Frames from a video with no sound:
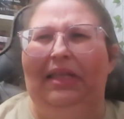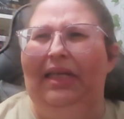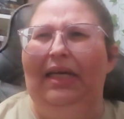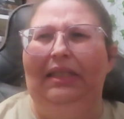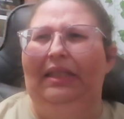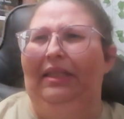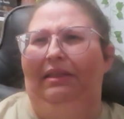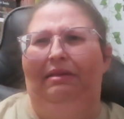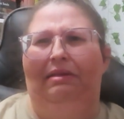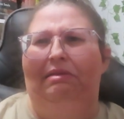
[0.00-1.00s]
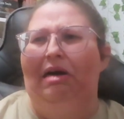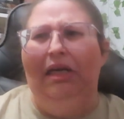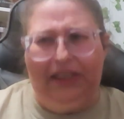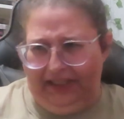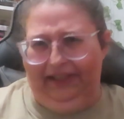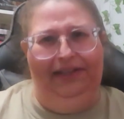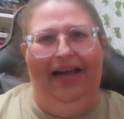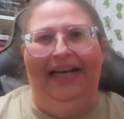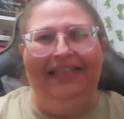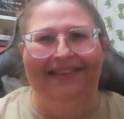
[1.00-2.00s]
this is nothing
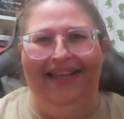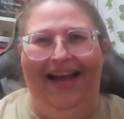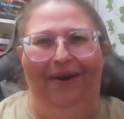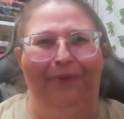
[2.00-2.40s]
like that.